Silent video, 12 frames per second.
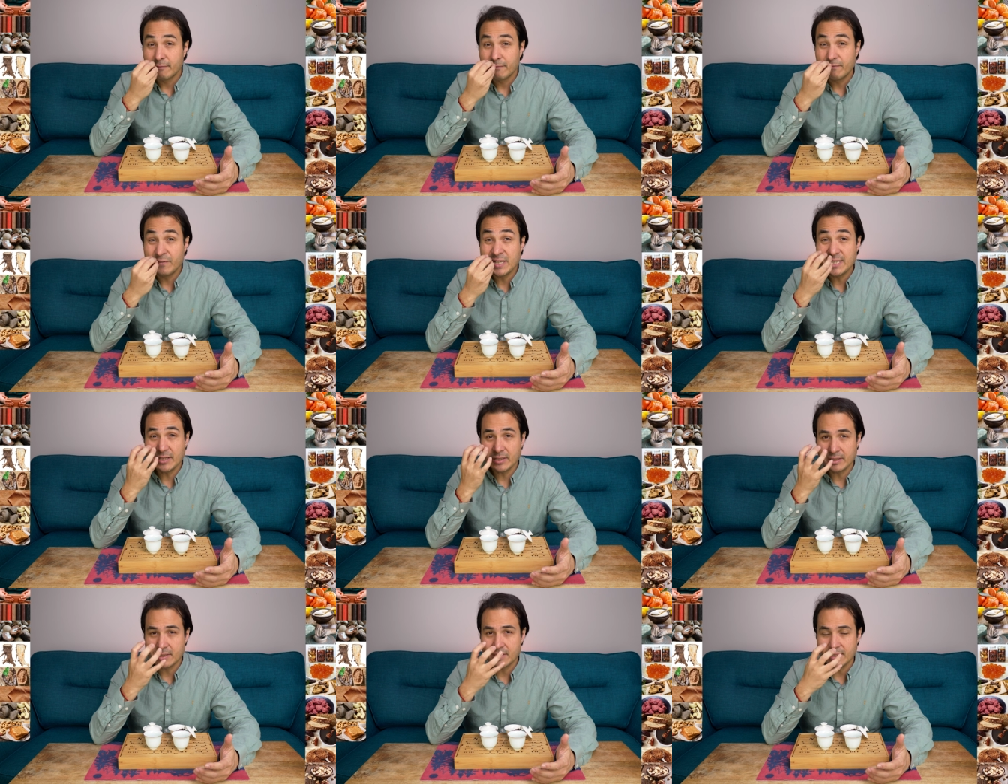
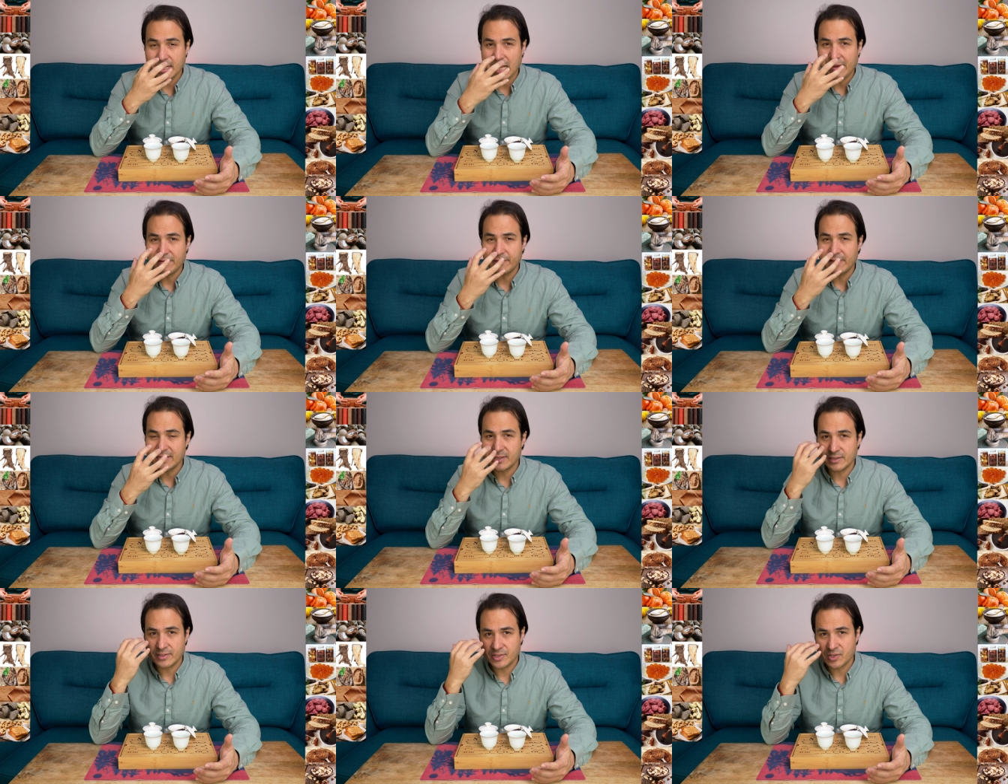fizziness and
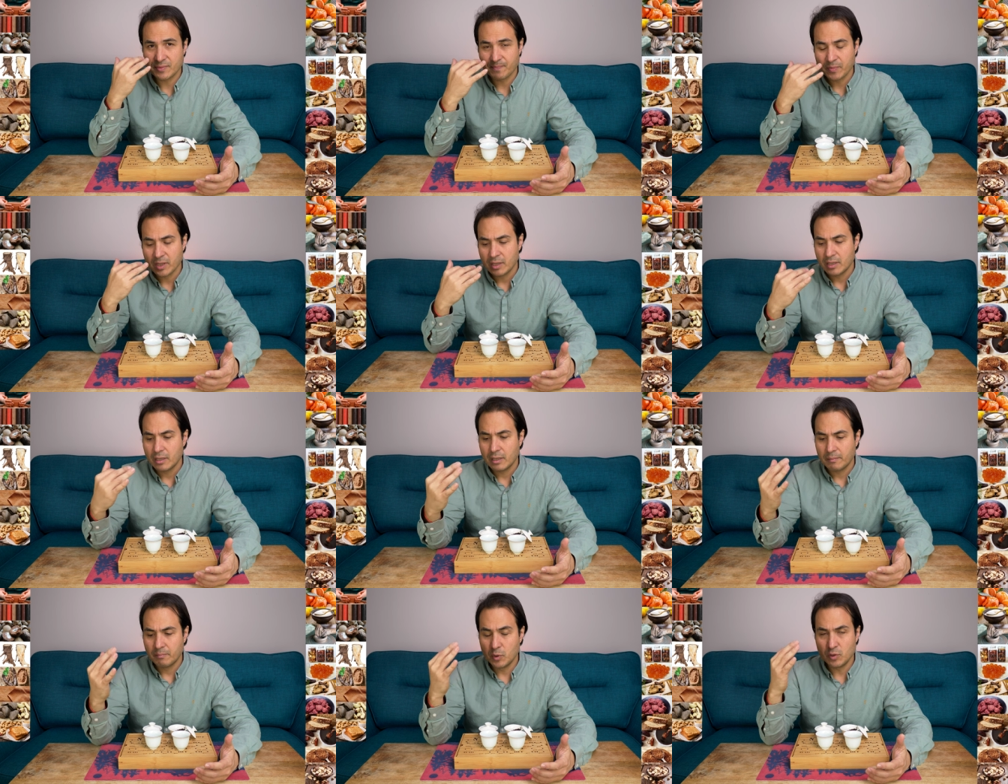effervescence
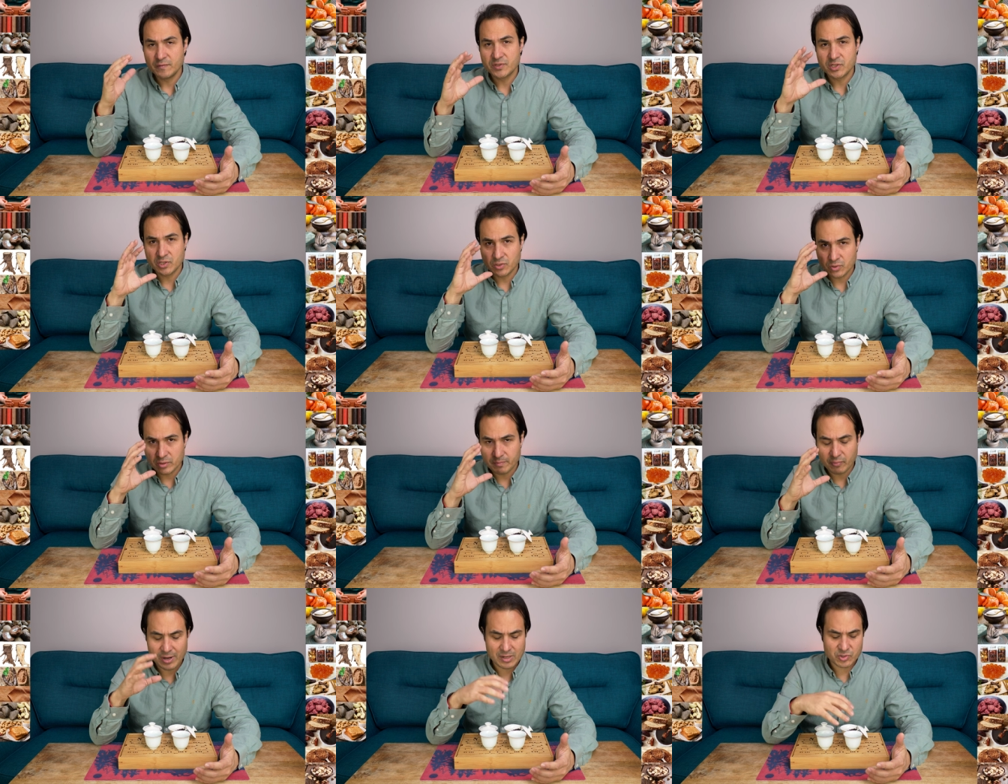moves to the
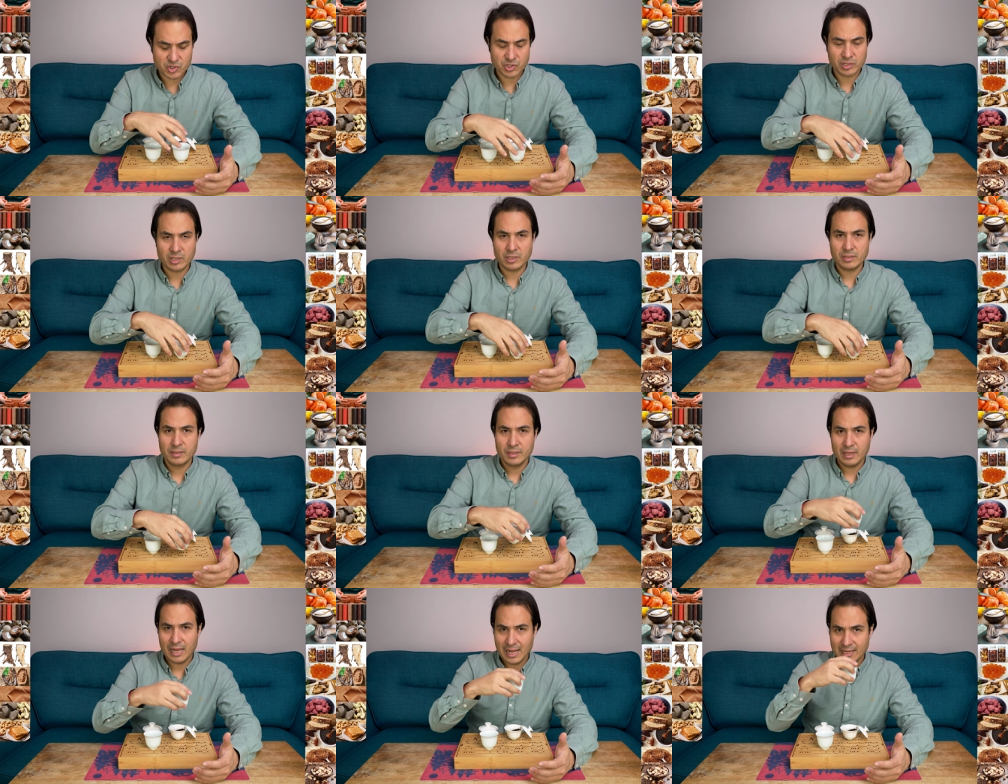brown sugar
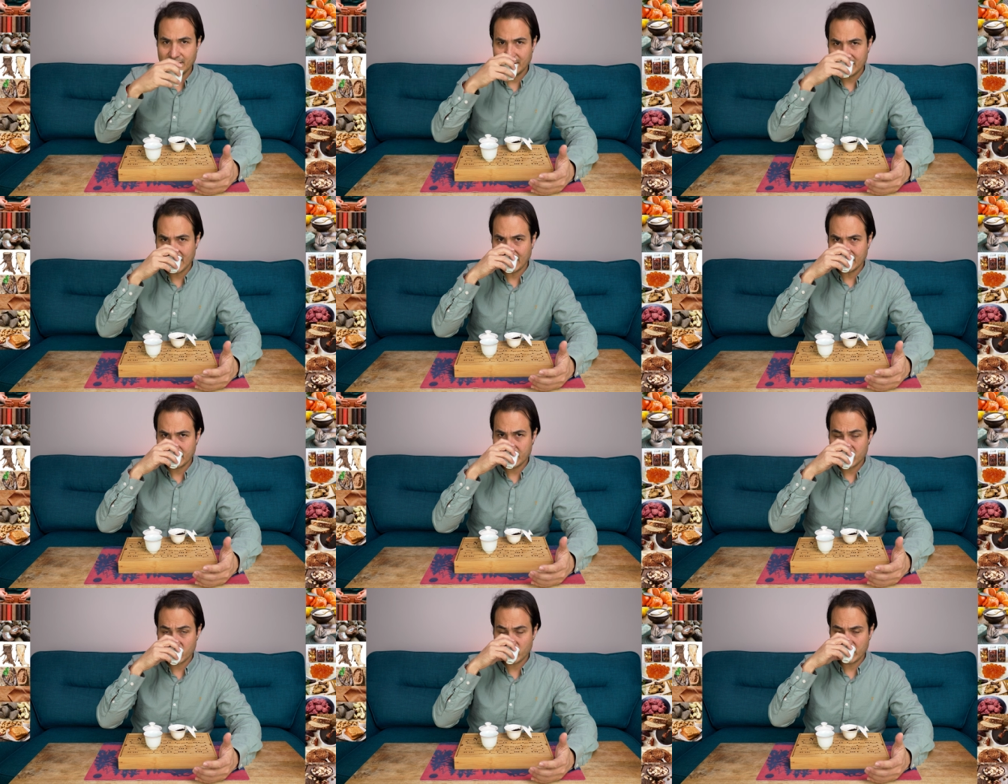and date
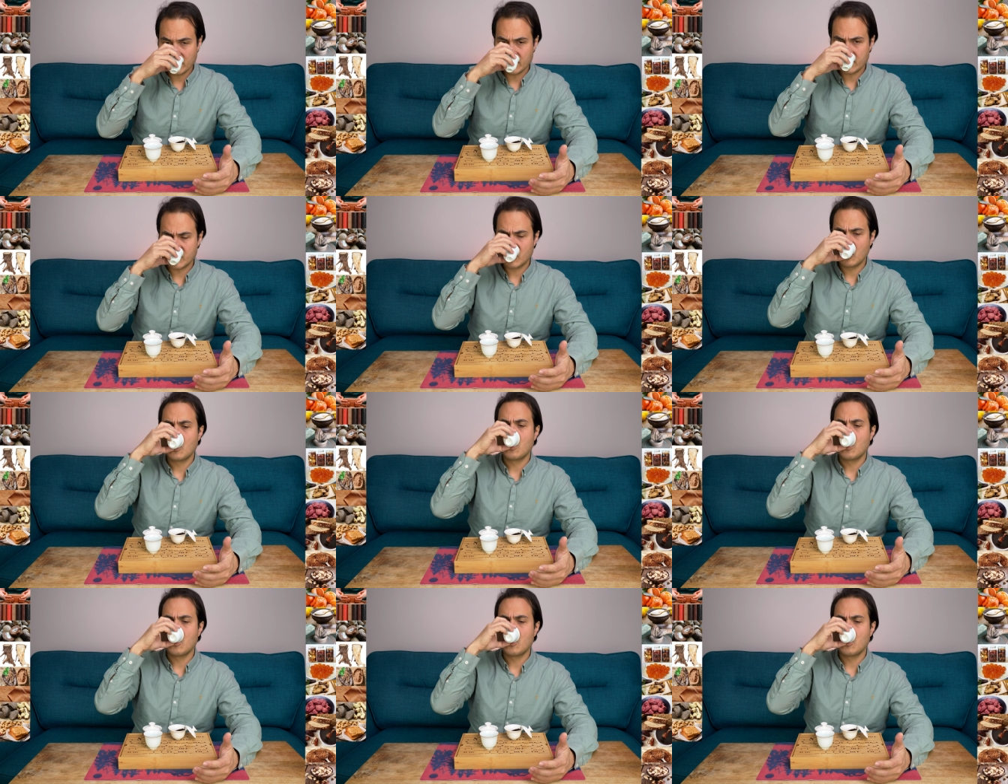sweetness.